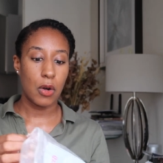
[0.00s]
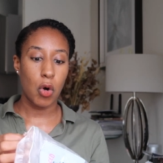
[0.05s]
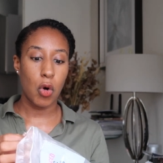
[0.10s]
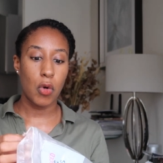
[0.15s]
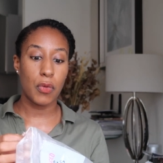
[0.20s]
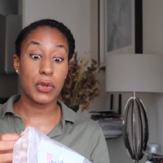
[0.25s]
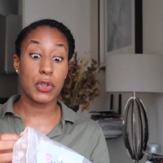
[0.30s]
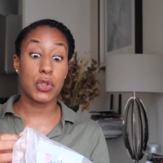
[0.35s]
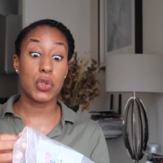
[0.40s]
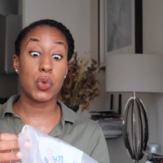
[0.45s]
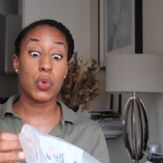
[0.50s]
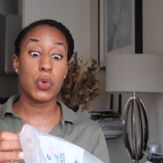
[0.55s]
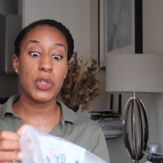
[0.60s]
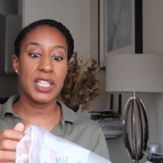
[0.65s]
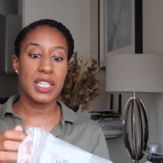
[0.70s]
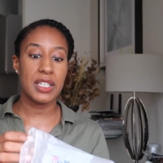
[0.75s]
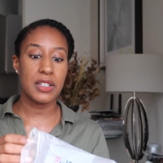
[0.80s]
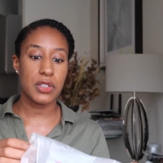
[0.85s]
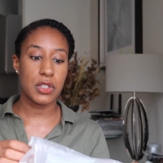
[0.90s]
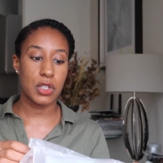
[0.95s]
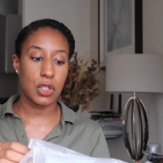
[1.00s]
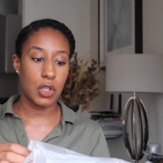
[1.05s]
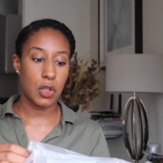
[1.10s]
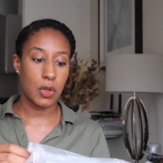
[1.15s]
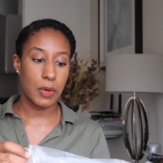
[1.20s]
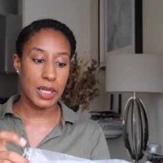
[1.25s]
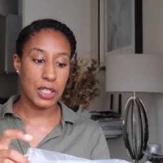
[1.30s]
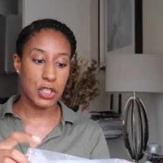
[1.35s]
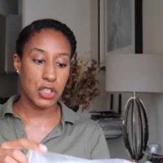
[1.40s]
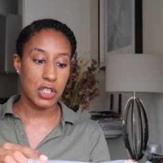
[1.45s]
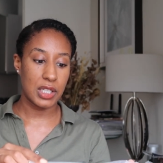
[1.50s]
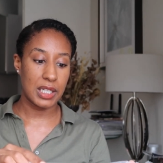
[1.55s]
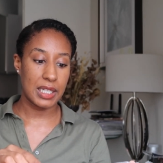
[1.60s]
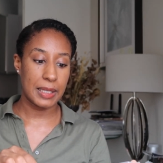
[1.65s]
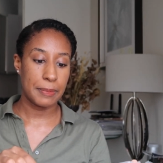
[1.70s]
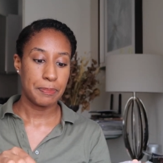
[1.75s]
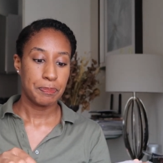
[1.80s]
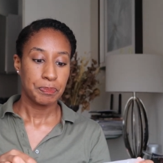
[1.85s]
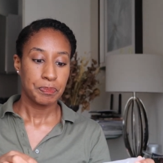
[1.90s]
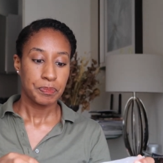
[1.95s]
over 2 years ago,
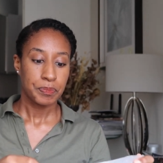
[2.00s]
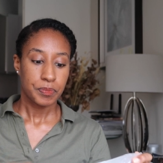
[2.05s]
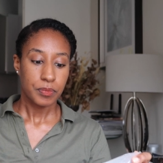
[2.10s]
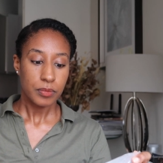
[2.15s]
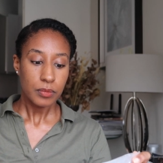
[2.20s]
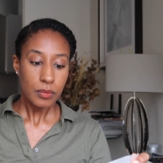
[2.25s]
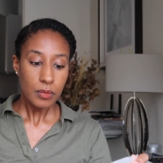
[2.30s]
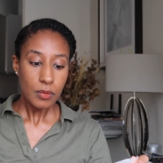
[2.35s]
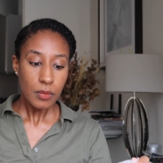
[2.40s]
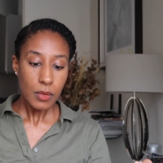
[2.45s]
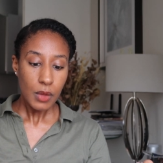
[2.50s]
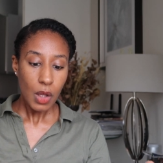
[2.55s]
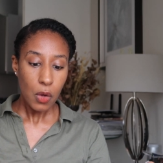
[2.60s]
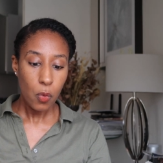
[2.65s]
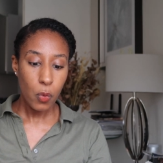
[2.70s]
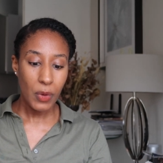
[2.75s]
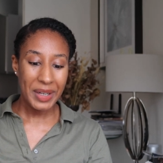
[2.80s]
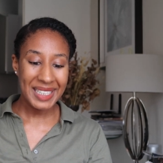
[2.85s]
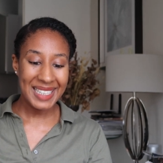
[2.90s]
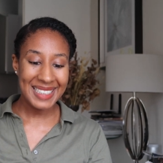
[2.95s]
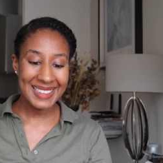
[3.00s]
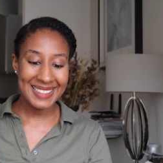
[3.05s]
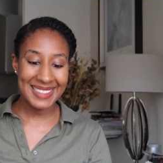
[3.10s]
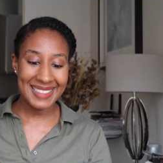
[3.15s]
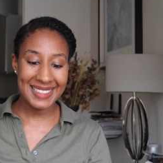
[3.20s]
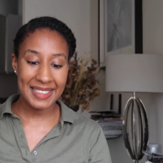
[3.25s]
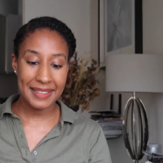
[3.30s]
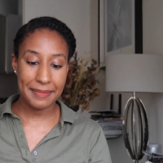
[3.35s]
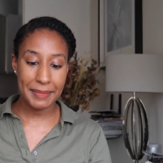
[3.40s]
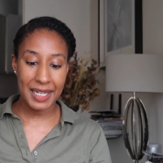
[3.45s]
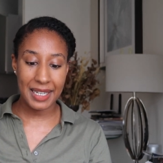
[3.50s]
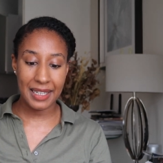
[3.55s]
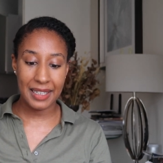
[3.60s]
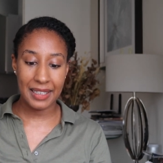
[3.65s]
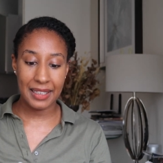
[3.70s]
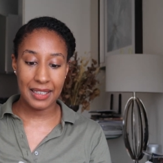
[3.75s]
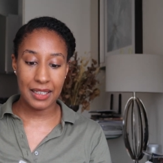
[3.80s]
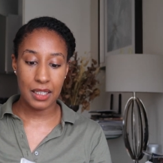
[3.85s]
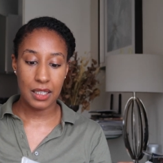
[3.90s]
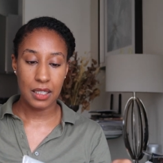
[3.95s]
actually, when I did
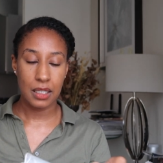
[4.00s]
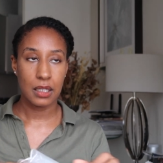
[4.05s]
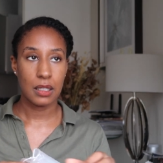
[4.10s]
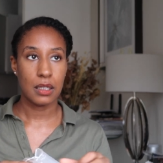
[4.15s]
my...